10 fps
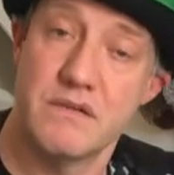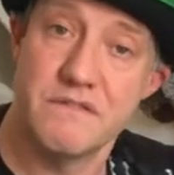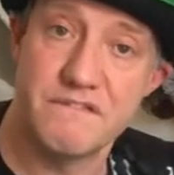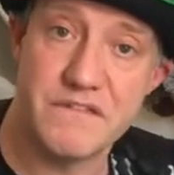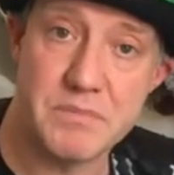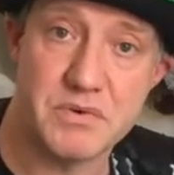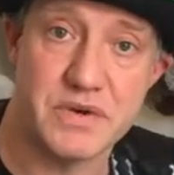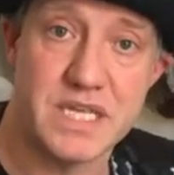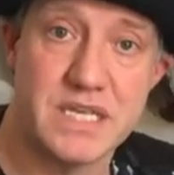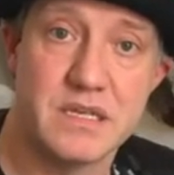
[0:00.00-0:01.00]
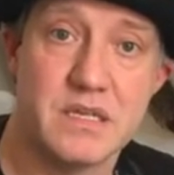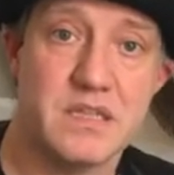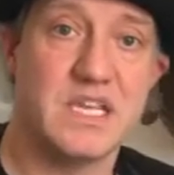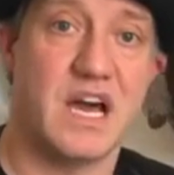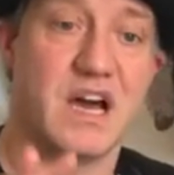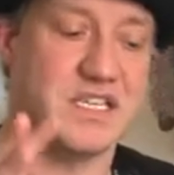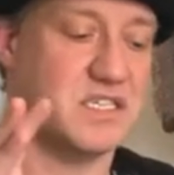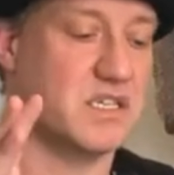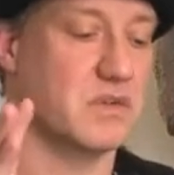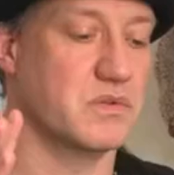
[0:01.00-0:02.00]
February, the
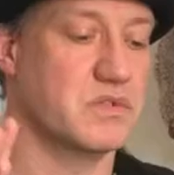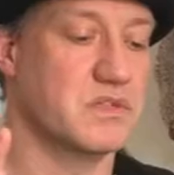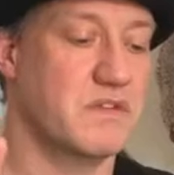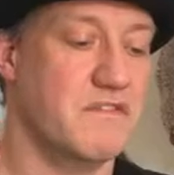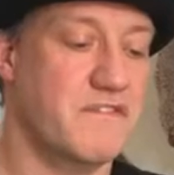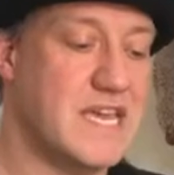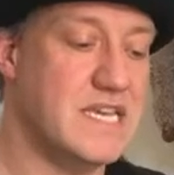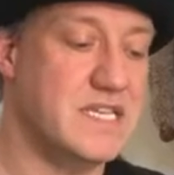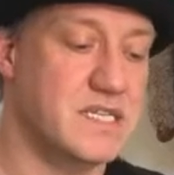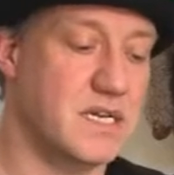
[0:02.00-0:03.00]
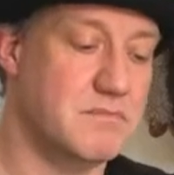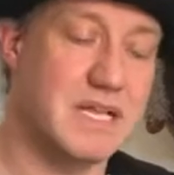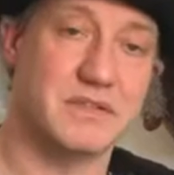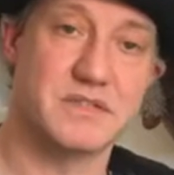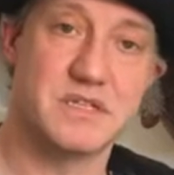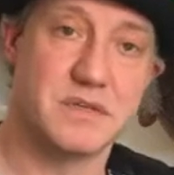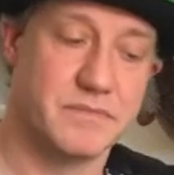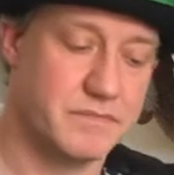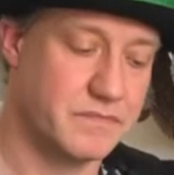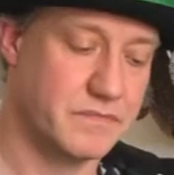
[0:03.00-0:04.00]
icicles fade and melt.
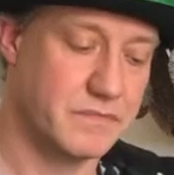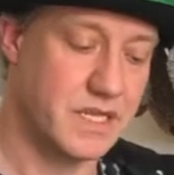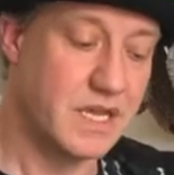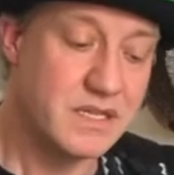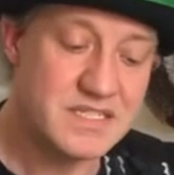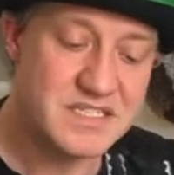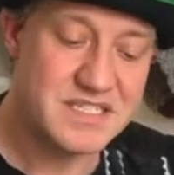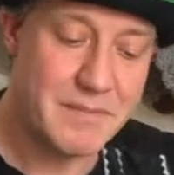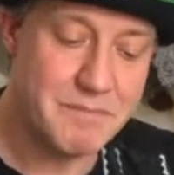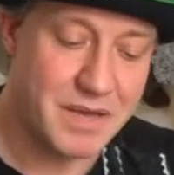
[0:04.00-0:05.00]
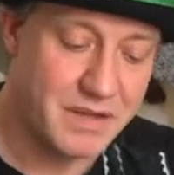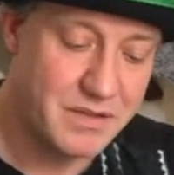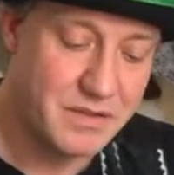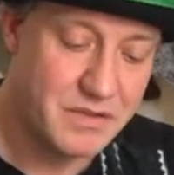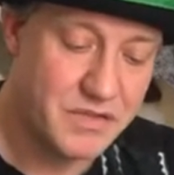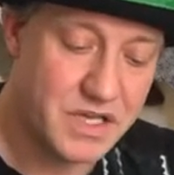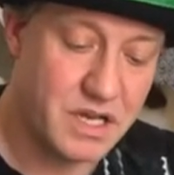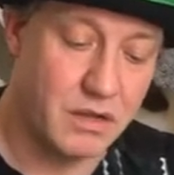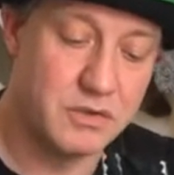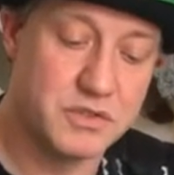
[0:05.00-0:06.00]
December, the
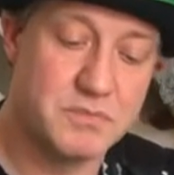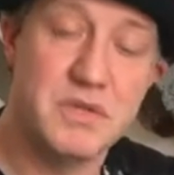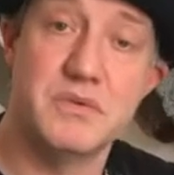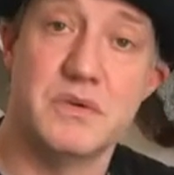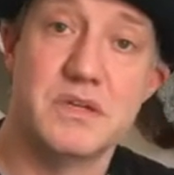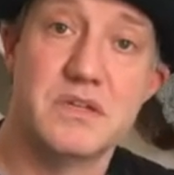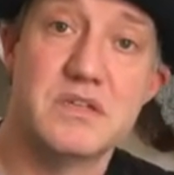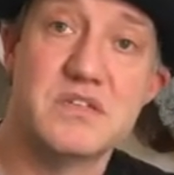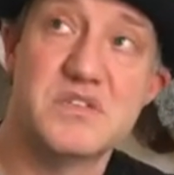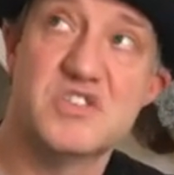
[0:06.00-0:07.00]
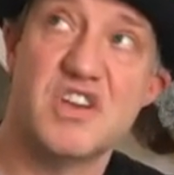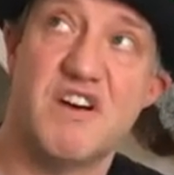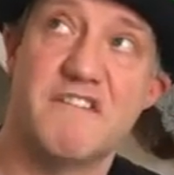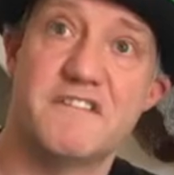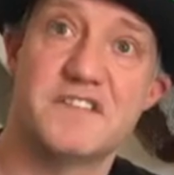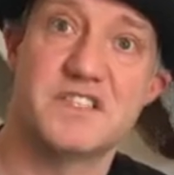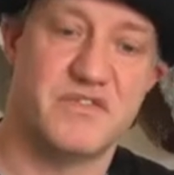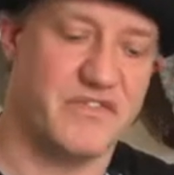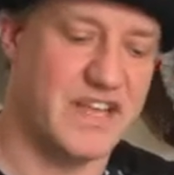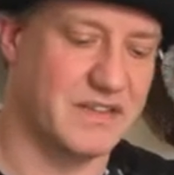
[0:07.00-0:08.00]
cold moon, soft as
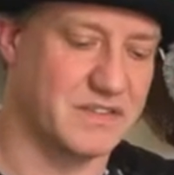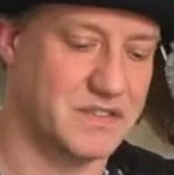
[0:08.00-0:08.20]
felt.